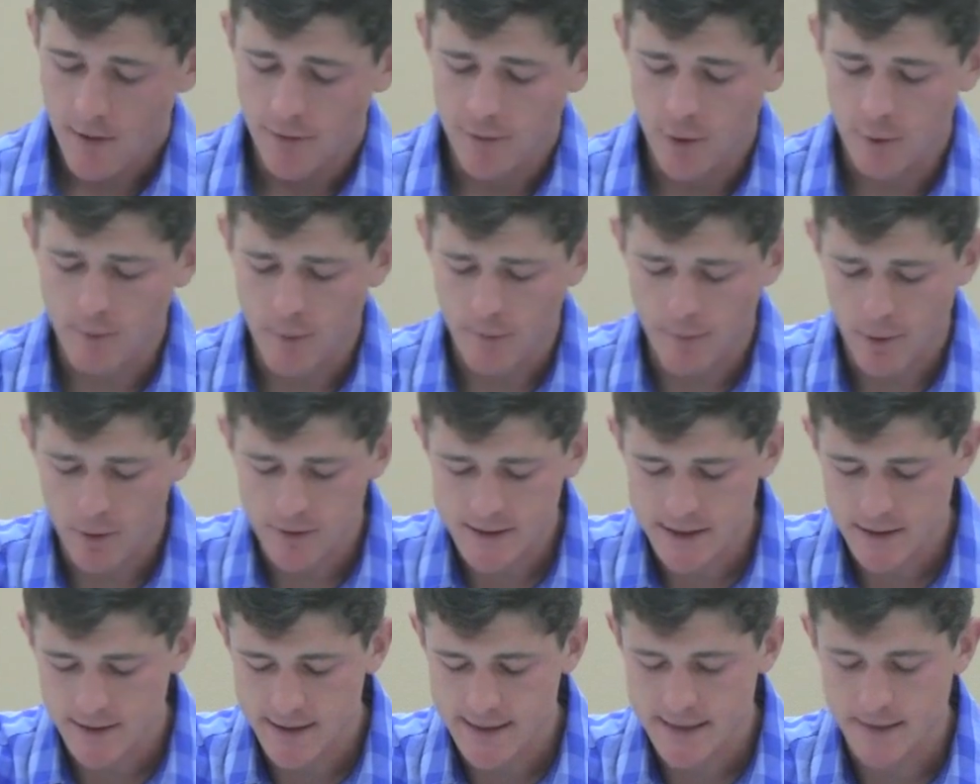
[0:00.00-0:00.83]
Their
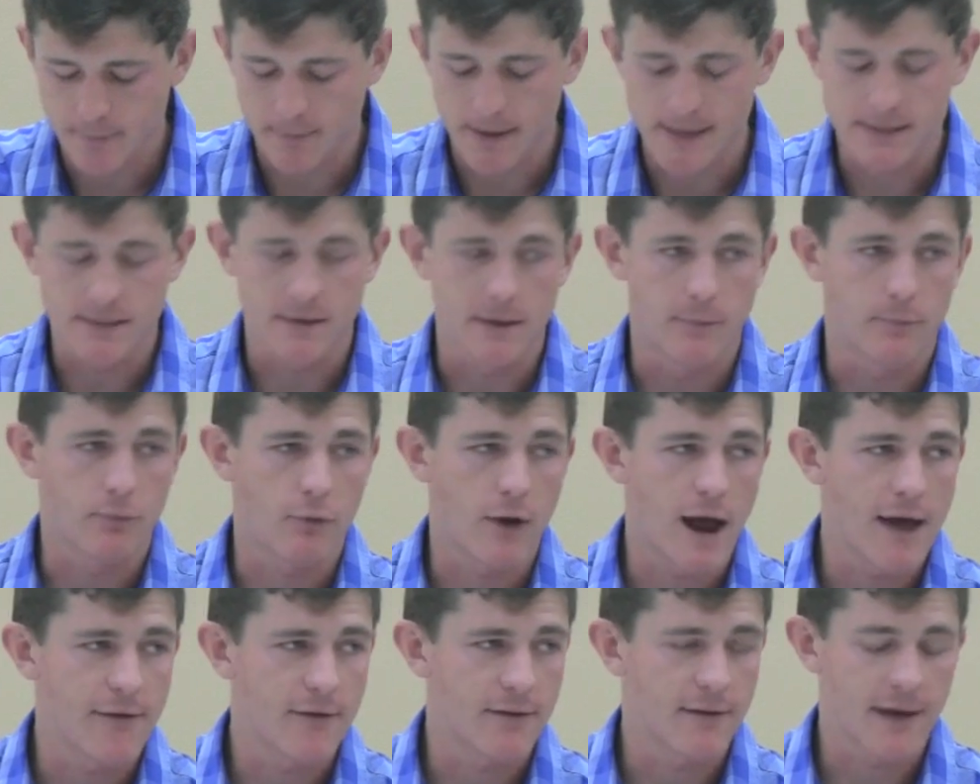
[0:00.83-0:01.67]
proposal is to basically
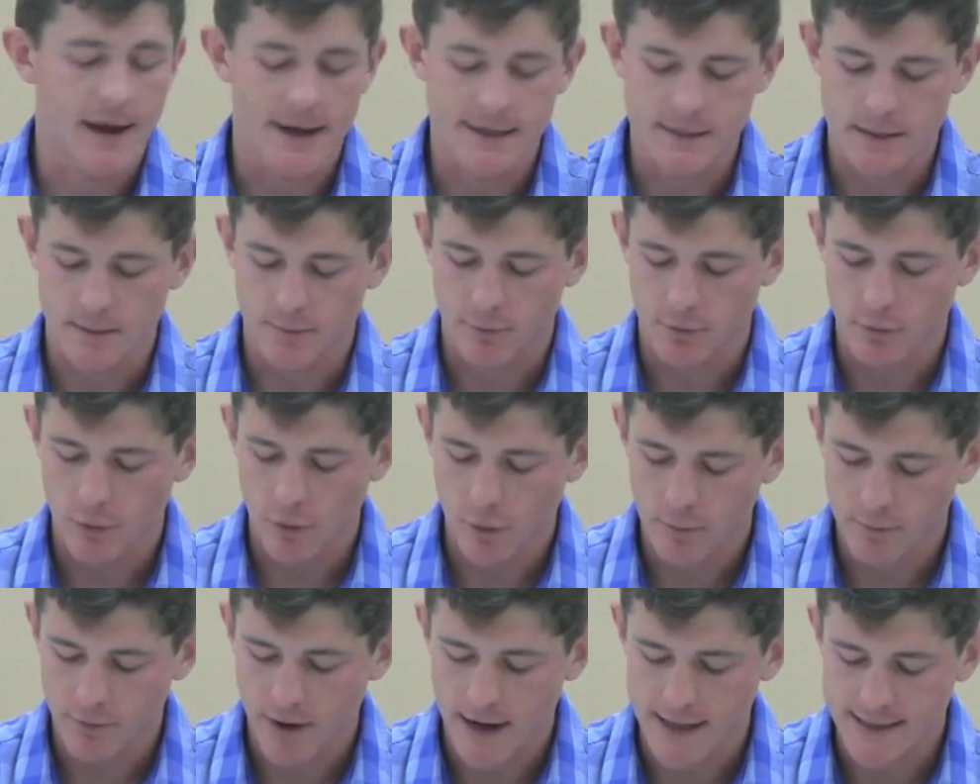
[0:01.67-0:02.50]
privatize the
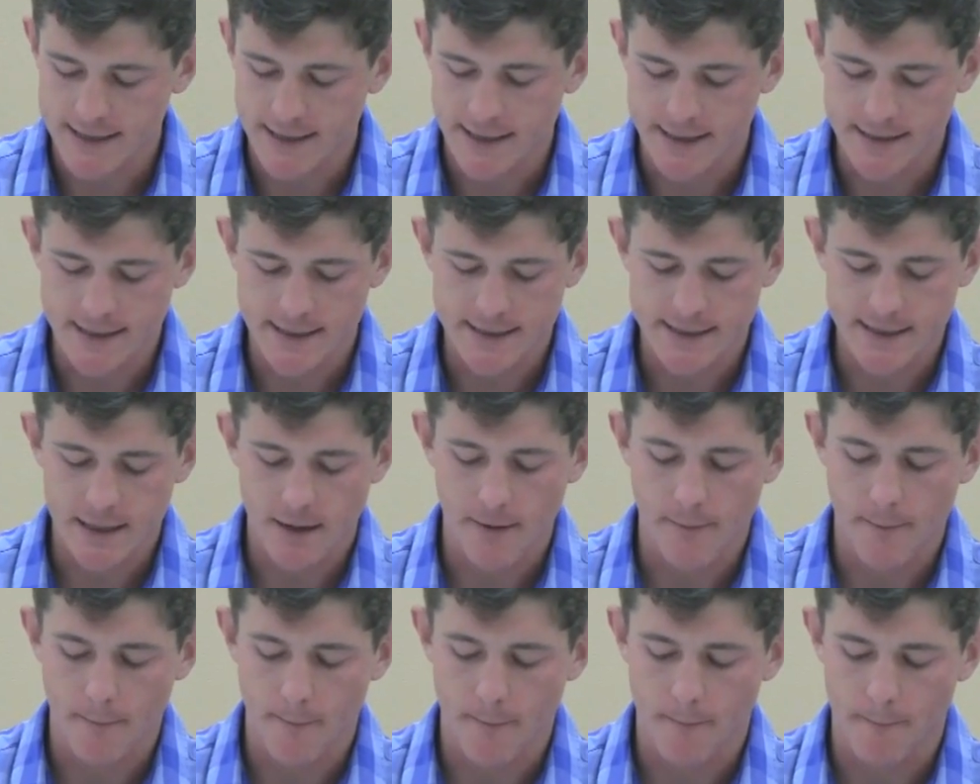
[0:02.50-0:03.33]
parole process and set
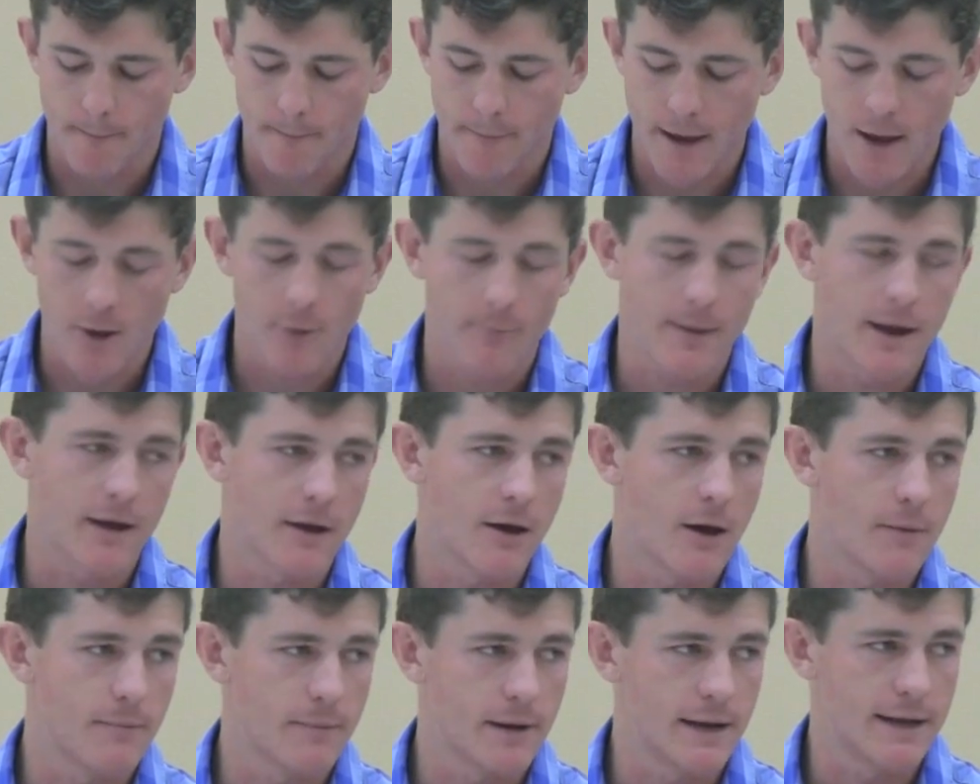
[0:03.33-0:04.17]
up bail
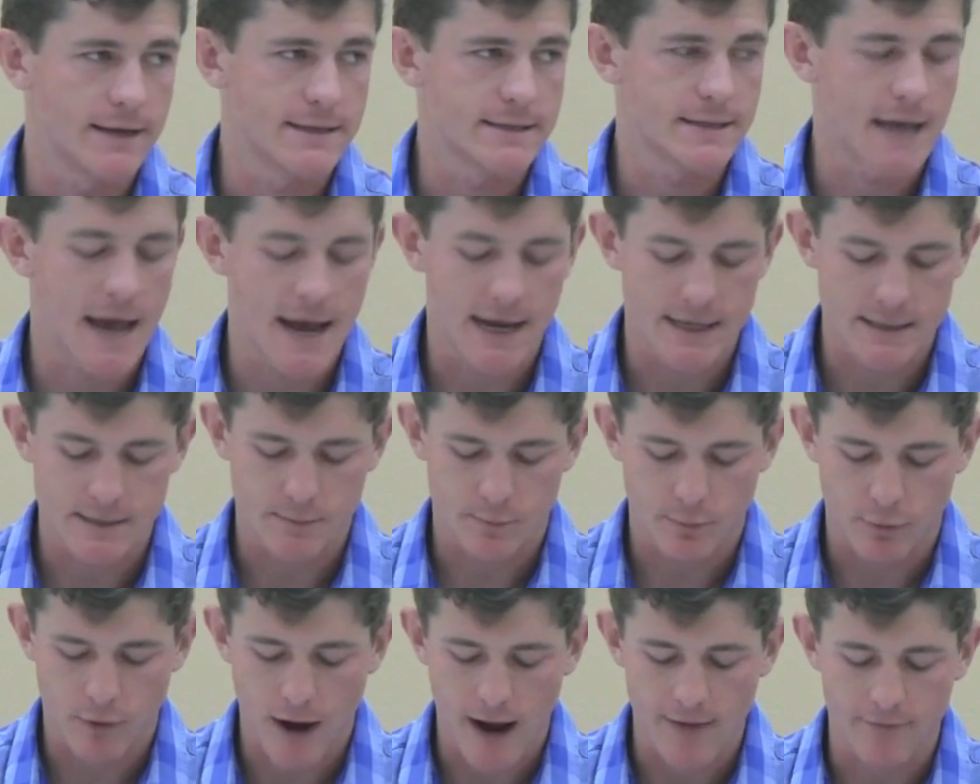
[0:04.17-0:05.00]
bond companies as
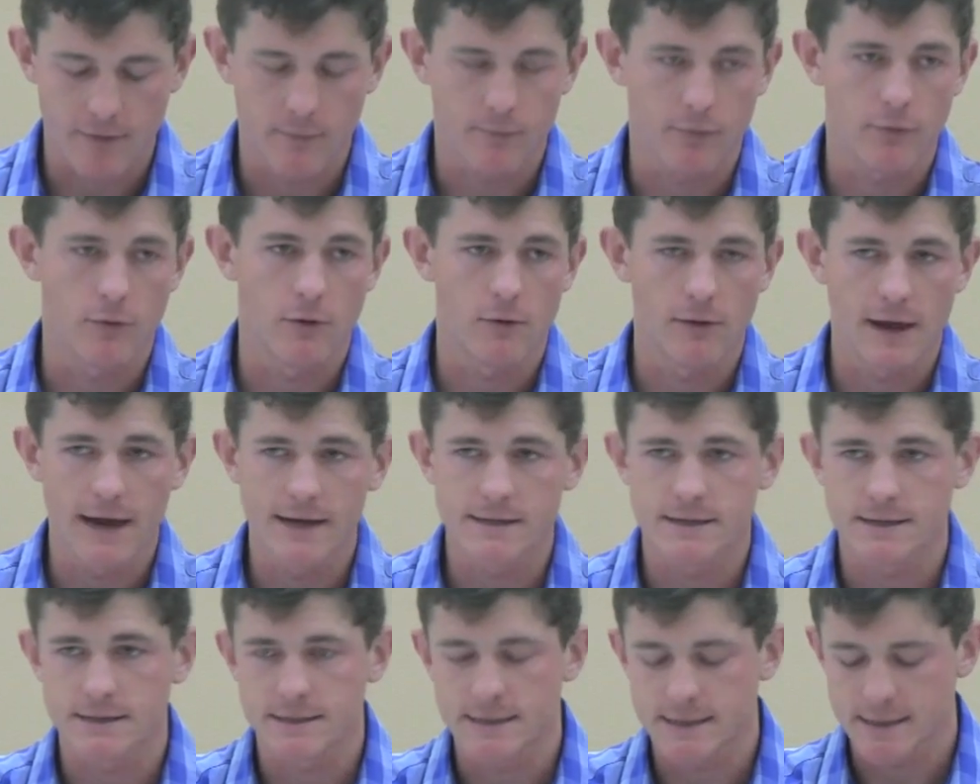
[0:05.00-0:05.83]
private parole
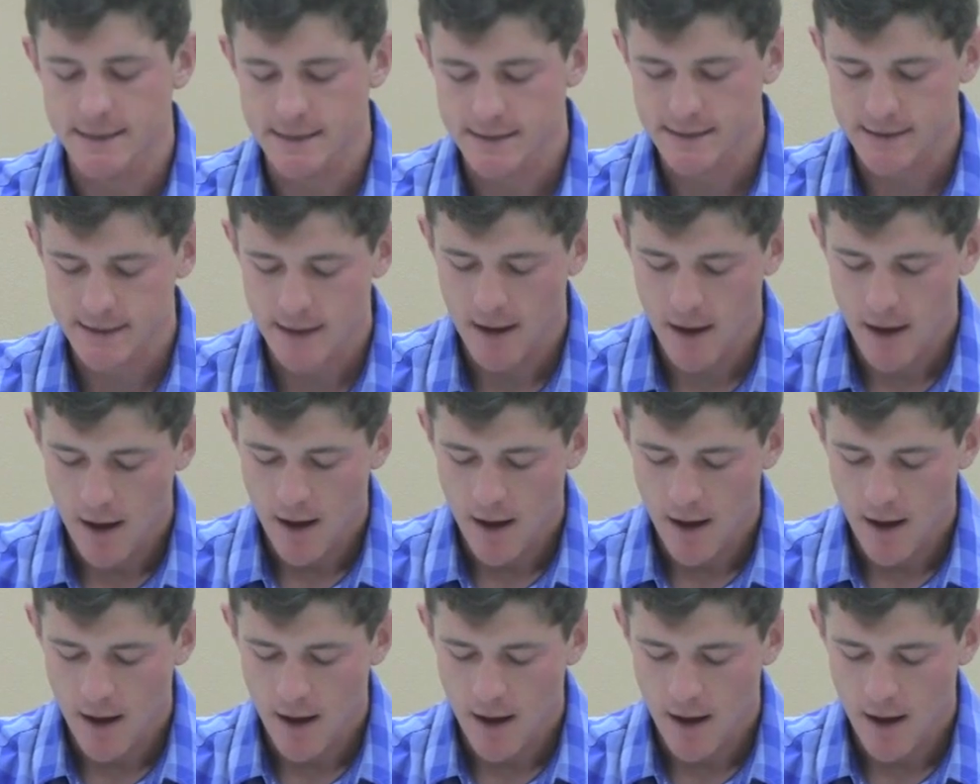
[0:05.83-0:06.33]
agencies.